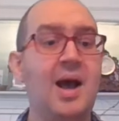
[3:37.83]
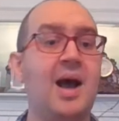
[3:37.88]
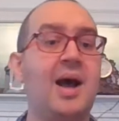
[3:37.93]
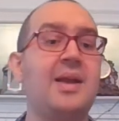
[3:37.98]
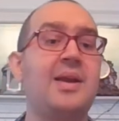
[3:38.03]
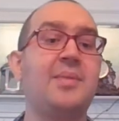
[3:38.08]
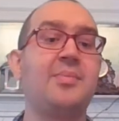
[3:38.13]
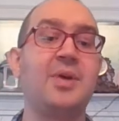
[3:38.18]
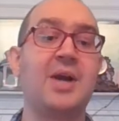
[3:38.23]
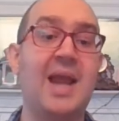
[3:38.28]

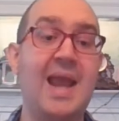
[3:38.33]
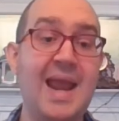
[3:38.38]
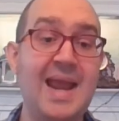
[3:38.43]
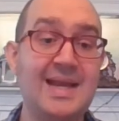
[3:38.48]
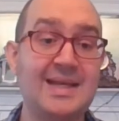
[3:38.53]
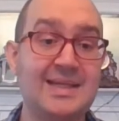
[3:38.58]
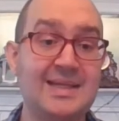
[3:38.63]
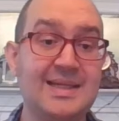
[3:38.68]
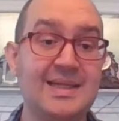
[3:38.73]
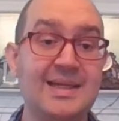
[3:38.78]
Number
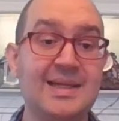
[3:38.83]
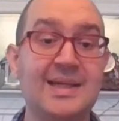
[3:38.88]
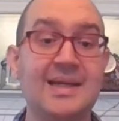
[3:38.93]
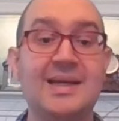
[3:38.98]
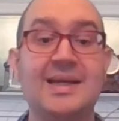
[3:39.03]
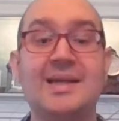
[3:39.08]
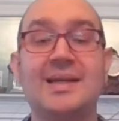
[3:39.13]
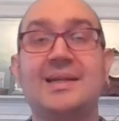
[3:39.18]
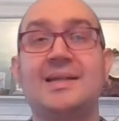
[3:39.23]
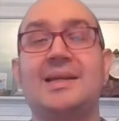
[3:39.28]
8
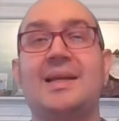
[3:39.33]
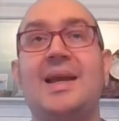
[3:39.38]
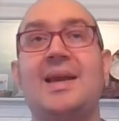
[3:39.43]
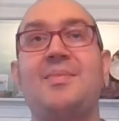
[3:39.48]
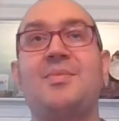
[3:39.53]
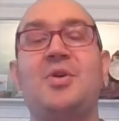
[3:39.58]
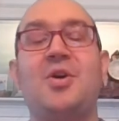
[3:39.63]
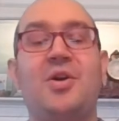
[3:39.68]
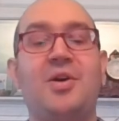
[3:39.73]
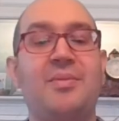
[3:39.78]
is a
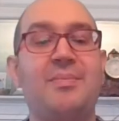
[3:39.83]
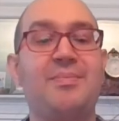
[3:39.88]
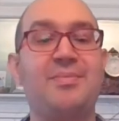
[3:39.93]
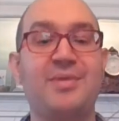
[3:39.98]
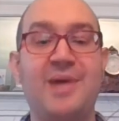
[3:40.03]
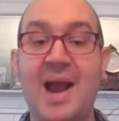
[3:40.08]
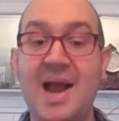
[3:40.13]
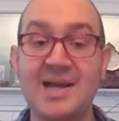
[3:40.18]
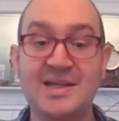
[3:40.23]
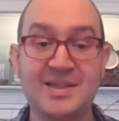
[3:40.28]
game called
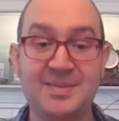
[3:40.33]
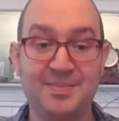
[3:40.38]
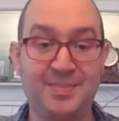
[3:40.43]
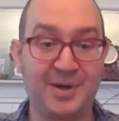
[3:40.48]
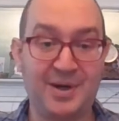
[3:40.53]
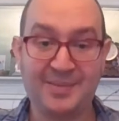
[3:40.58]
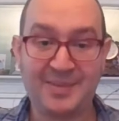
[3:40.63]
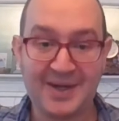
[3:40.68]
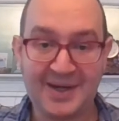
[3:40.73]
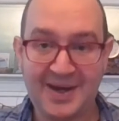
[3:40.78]
Brass
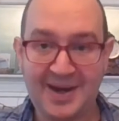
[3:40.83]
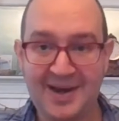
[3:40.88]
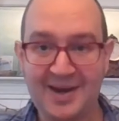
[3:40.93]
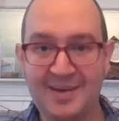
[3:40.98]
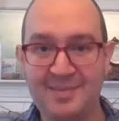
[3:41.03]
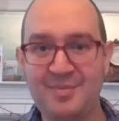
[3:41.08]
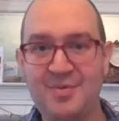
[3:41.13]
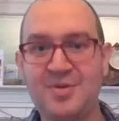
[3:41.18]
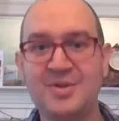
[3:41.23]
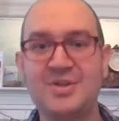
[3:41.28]
Birmingham,